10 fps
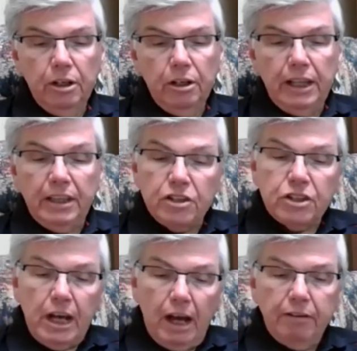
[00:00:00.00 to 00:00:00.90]
that this
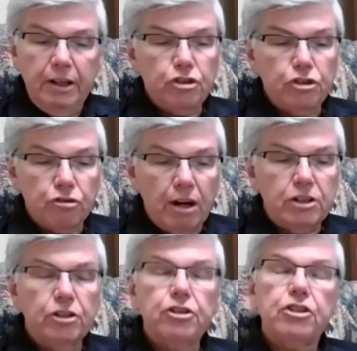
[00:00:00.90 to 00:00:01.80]
covenant
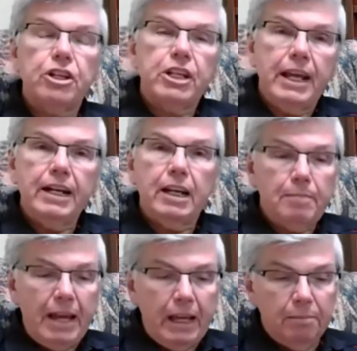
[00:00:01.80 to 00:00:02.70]
structures the Ten
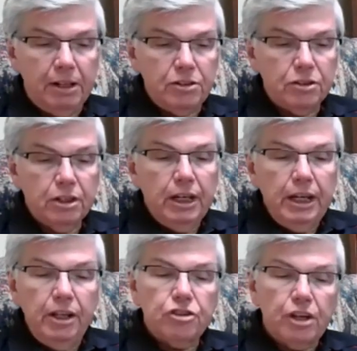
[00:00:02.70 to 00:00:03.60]
Commandments
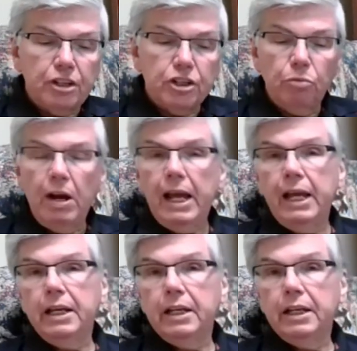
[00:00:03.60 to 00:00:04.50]
in such a
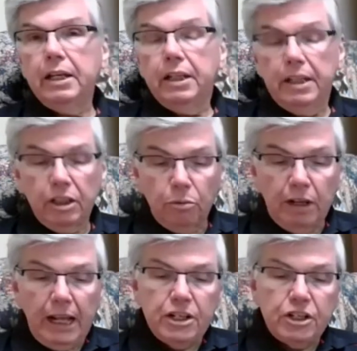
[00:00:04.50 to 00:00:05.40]
way that the
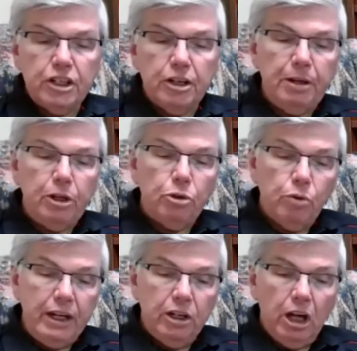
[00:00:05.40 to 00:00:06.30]
relationship
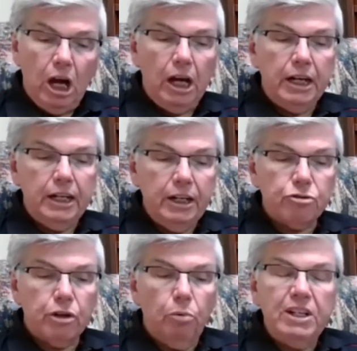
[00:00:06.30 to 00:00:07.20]
between God and
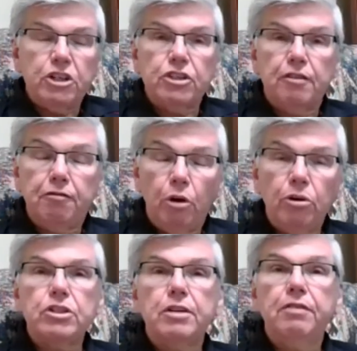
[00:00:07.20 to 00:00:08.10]
Israel, which is the
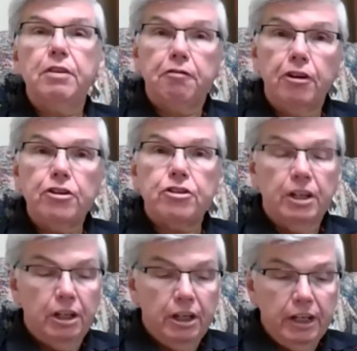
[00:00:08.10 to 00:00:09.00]
focus of the first
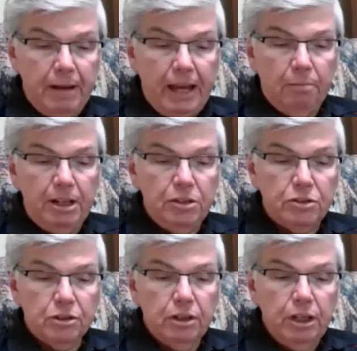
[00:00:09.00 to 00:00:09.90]

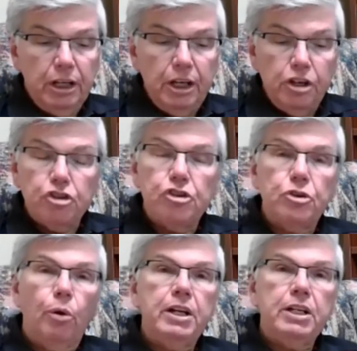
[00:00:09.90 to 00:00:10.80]
commandments, is
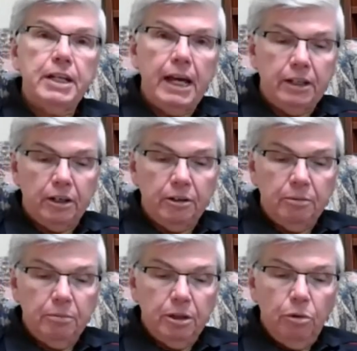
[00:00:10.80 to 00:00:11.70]
joined together
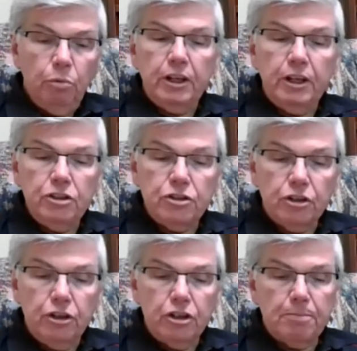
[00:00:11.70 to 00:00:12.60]
with
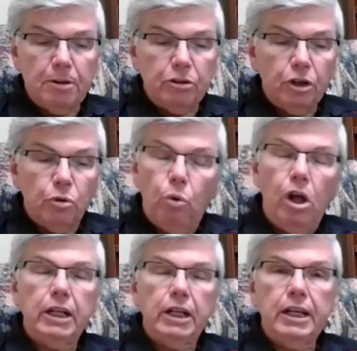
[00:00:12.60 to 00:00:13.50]
concerns about the
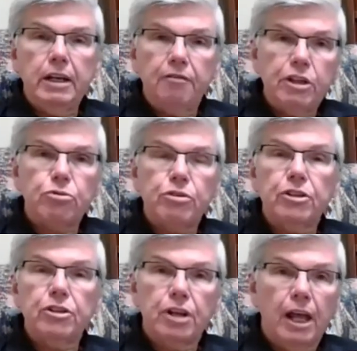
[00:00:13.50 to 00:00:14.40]
quality of
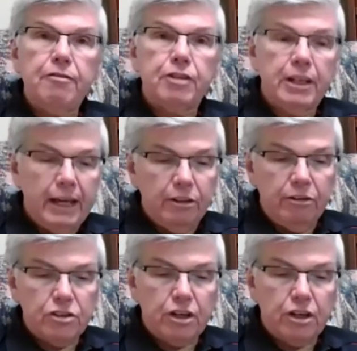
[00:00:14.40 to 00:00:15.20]
Israel's life together as a